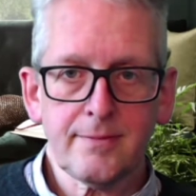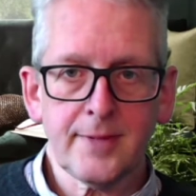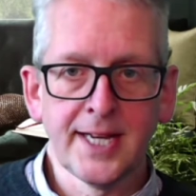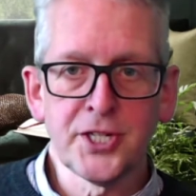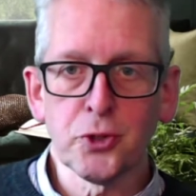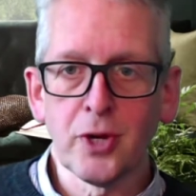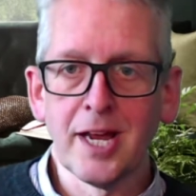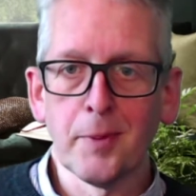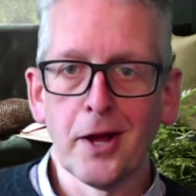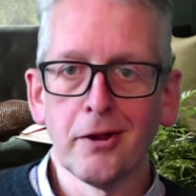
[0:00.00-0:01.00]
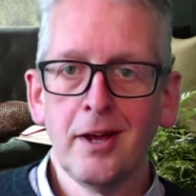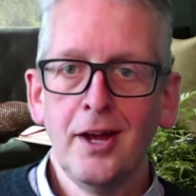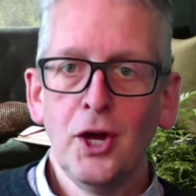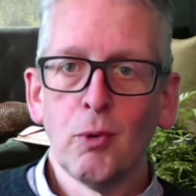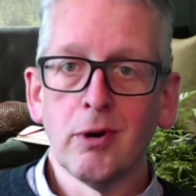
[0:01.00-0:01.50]
He's talking about
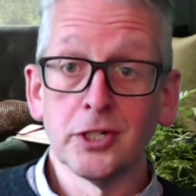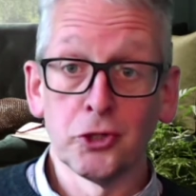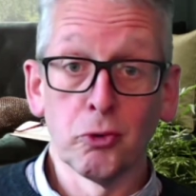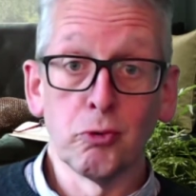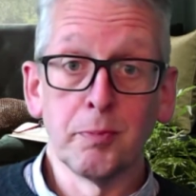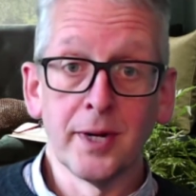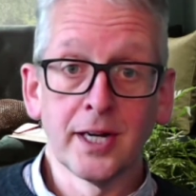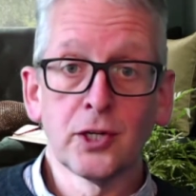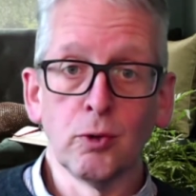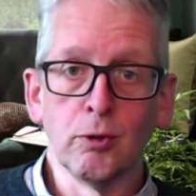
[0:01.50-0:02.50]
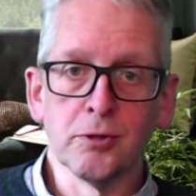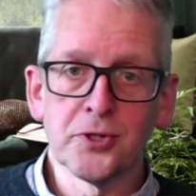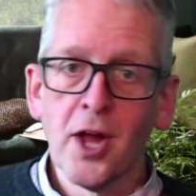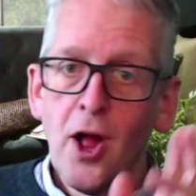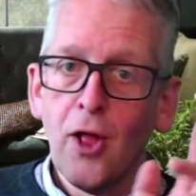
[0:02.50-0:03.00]
what John Ortberg calls
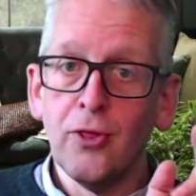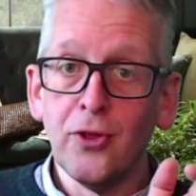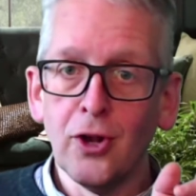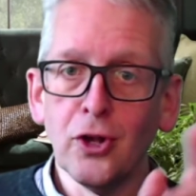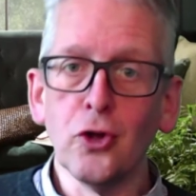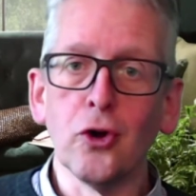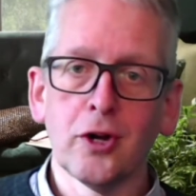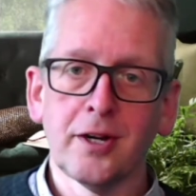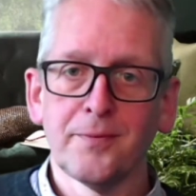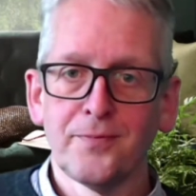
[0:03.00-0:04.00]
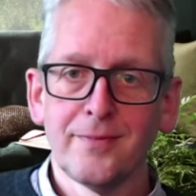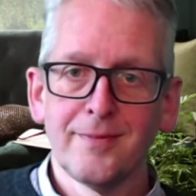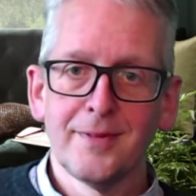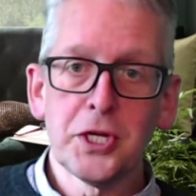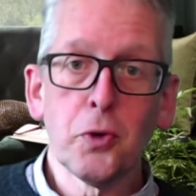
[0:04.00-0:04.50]
the look.
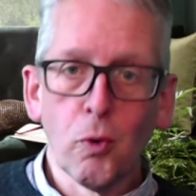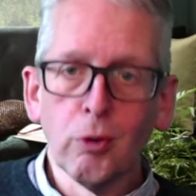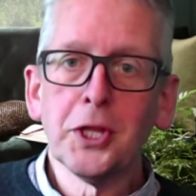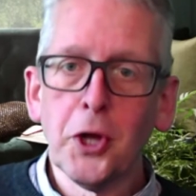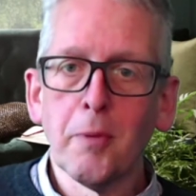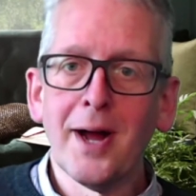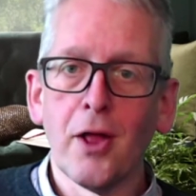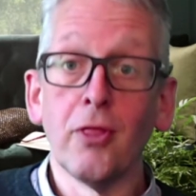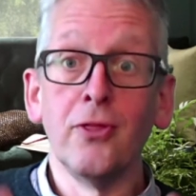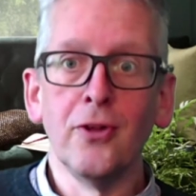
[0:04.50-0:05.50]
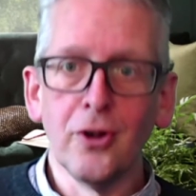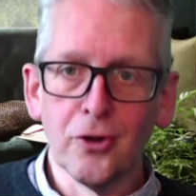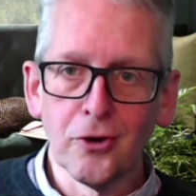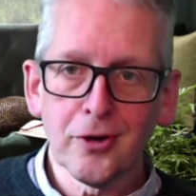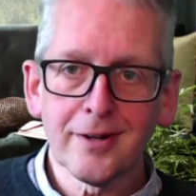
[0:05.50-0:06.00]
You all know about the
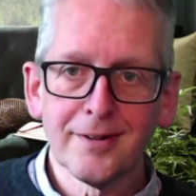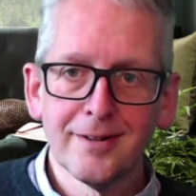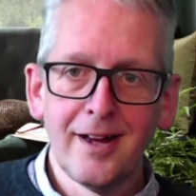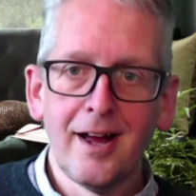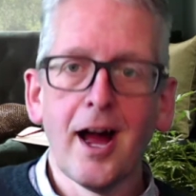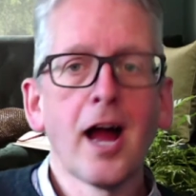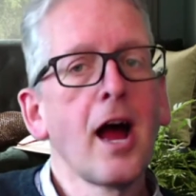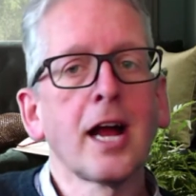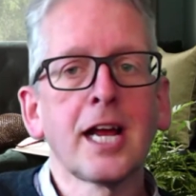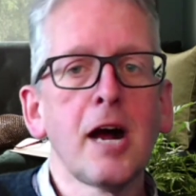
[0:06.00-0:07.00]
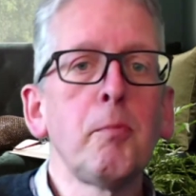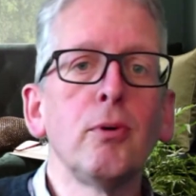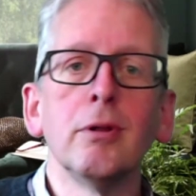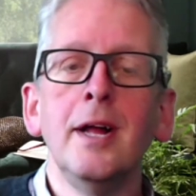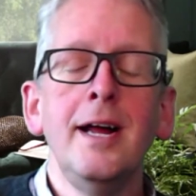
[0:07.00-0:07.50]
look. A
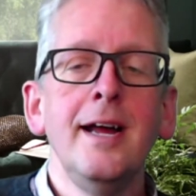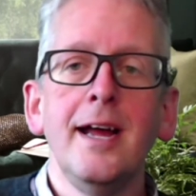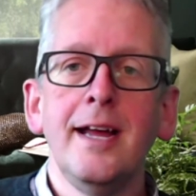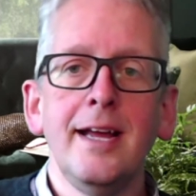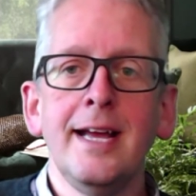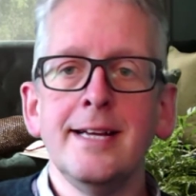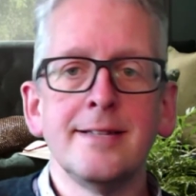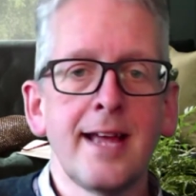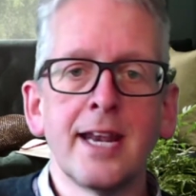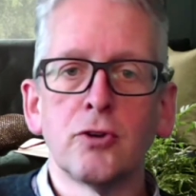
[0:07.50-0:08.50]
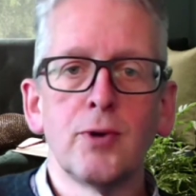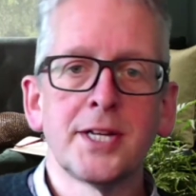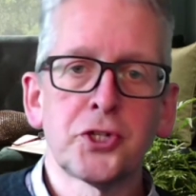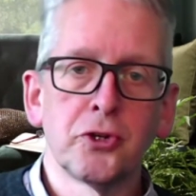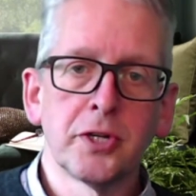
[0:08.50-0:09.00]
couple is in a
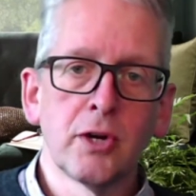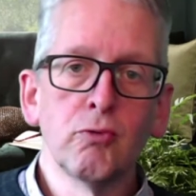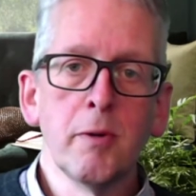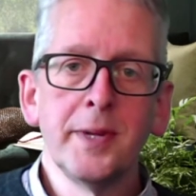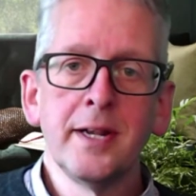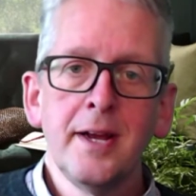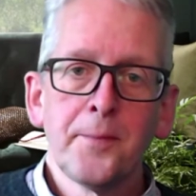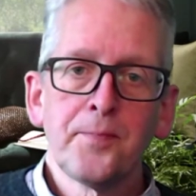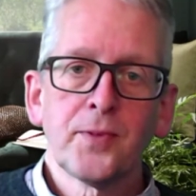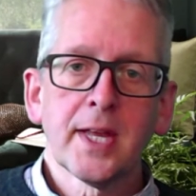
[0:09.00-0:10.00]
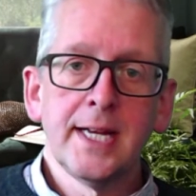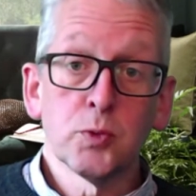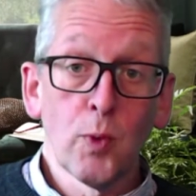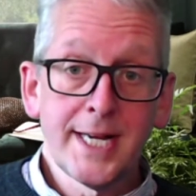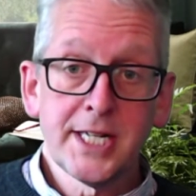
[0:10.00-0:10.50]
restaurant. A woman is
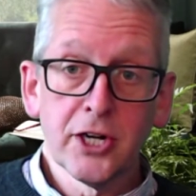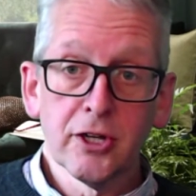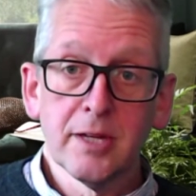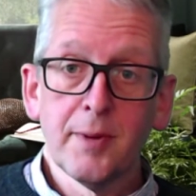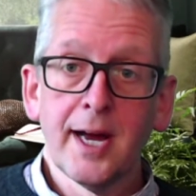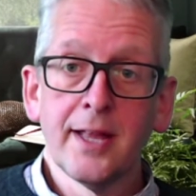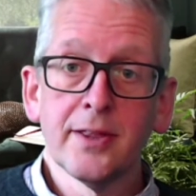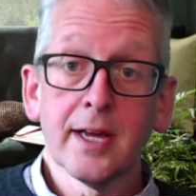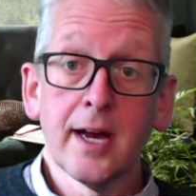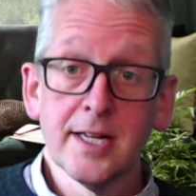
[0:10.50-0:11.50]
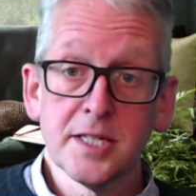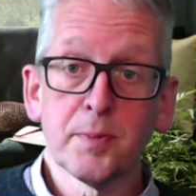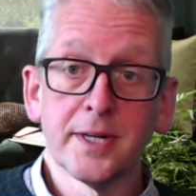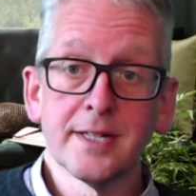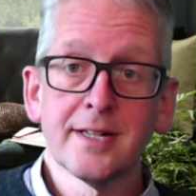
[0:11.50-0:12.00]
waiting on them and the
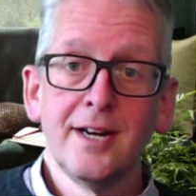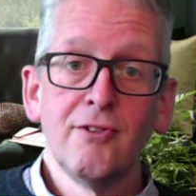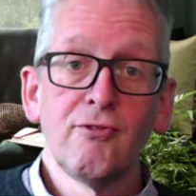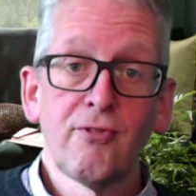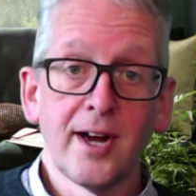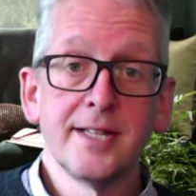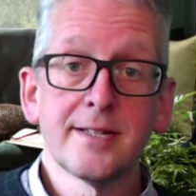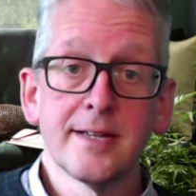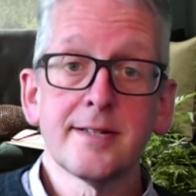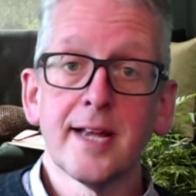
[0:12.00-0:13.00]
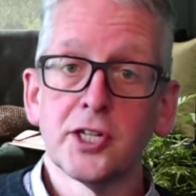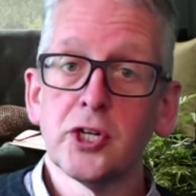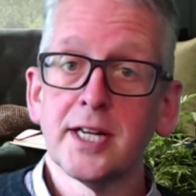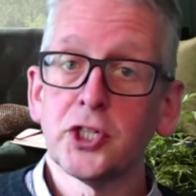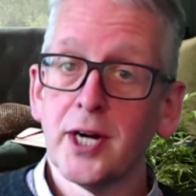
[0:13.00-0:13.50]
husband finds her
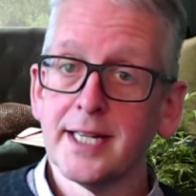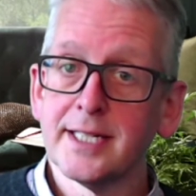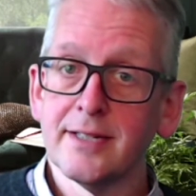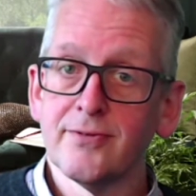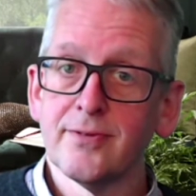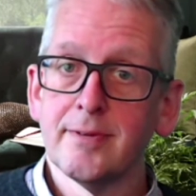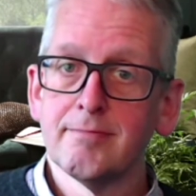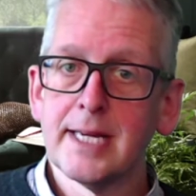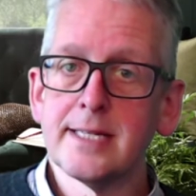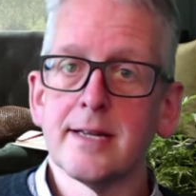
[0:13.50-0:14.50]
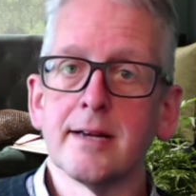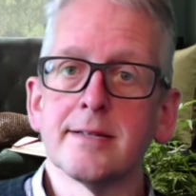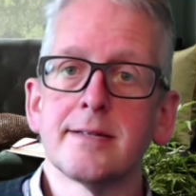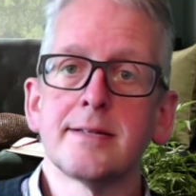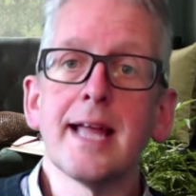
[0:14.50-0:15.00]
sexually attractive. He starts
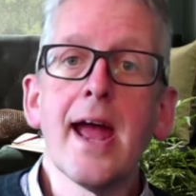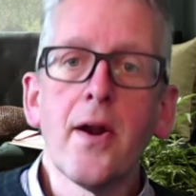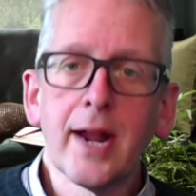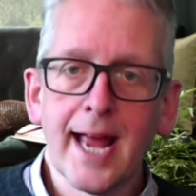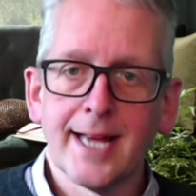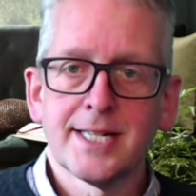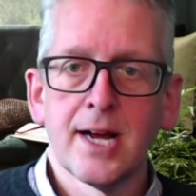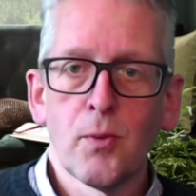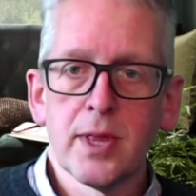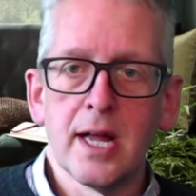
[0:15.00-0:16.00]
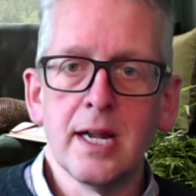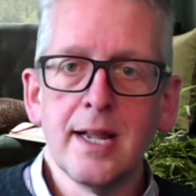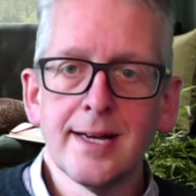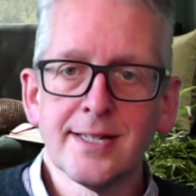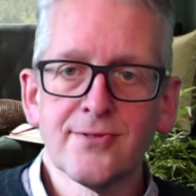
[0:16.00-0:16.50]
staring at her with a
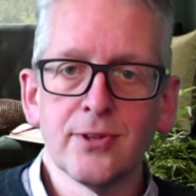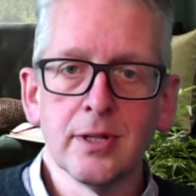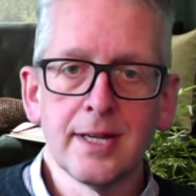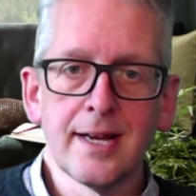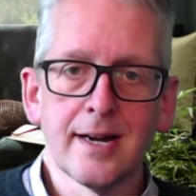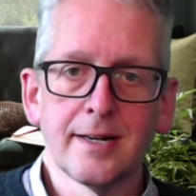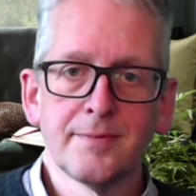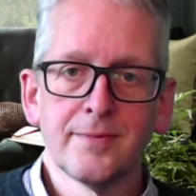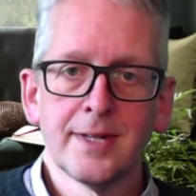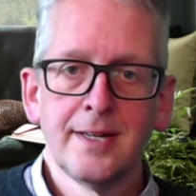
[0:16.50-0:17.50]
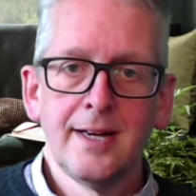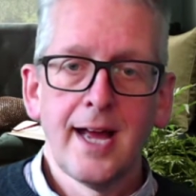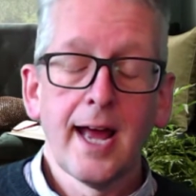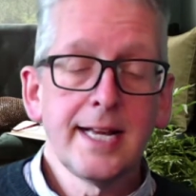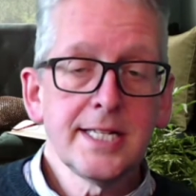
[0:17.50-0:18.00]
lustful leer.
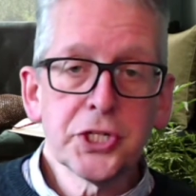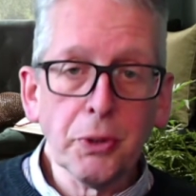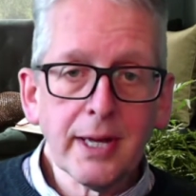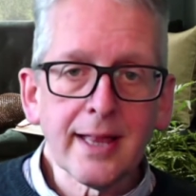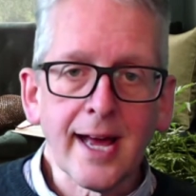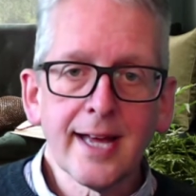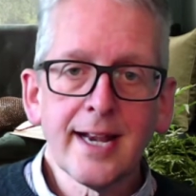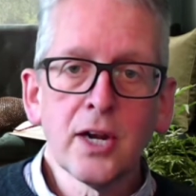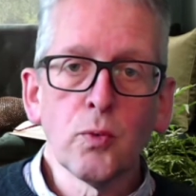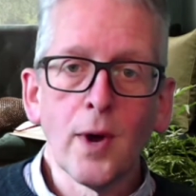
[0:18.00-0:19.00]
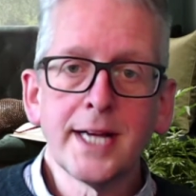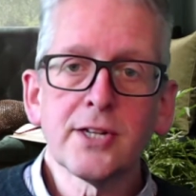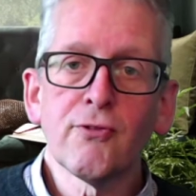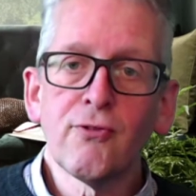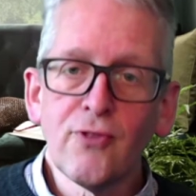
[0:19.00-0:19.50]
And he's doing that in a way
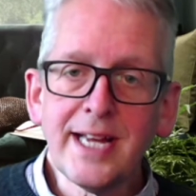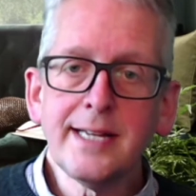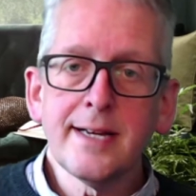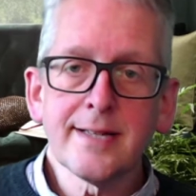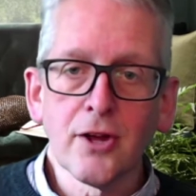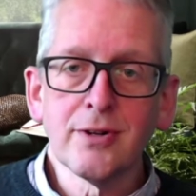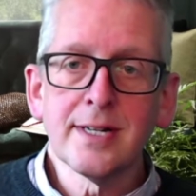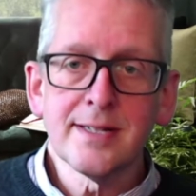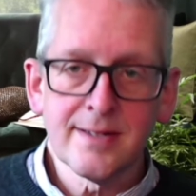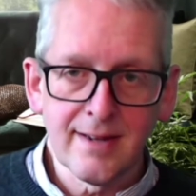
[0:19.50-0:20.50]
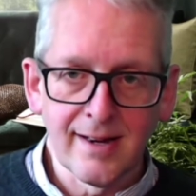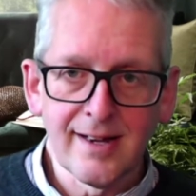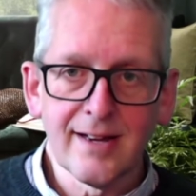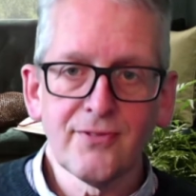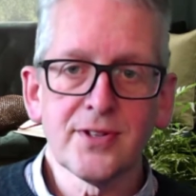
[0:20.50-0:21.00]
to feed his own
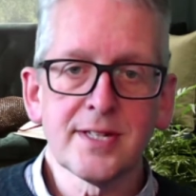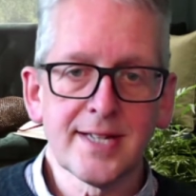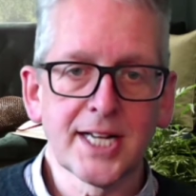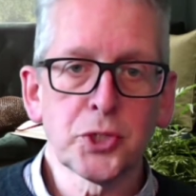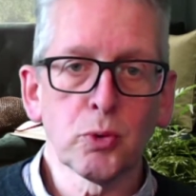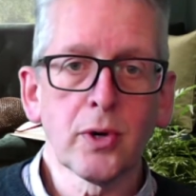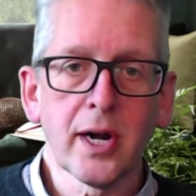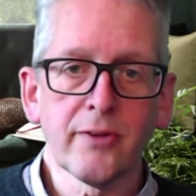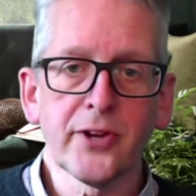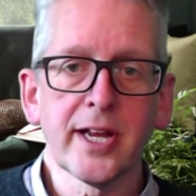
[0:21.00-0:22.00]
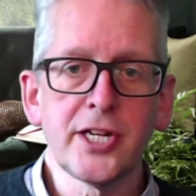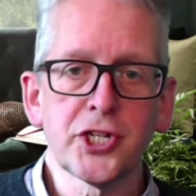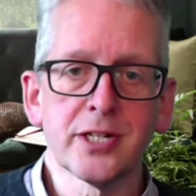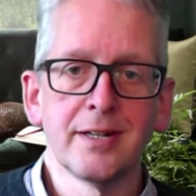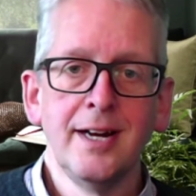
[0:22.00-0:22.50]
desire for sexual
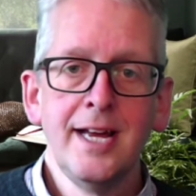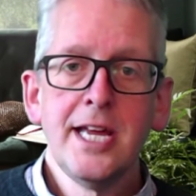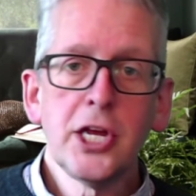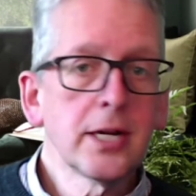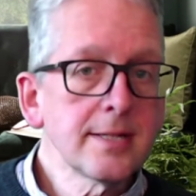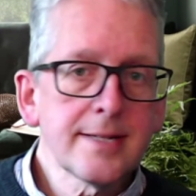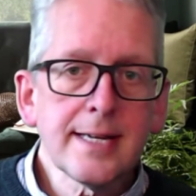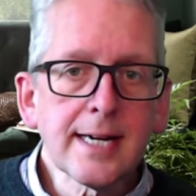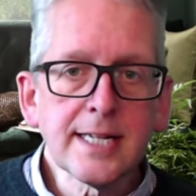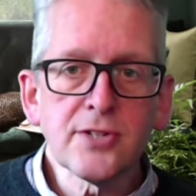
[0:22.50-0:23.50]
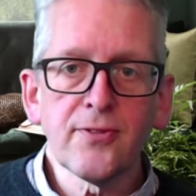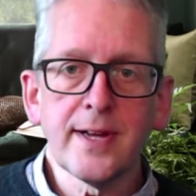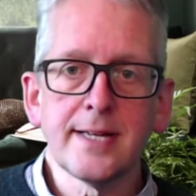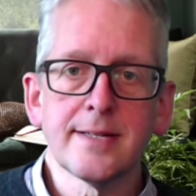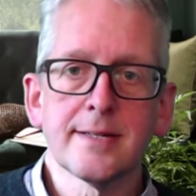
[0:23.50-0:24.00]
gratification. You can see it in his
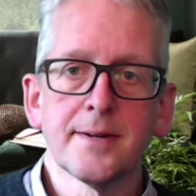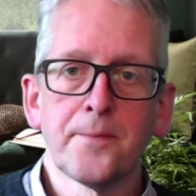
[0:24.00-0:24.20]
face.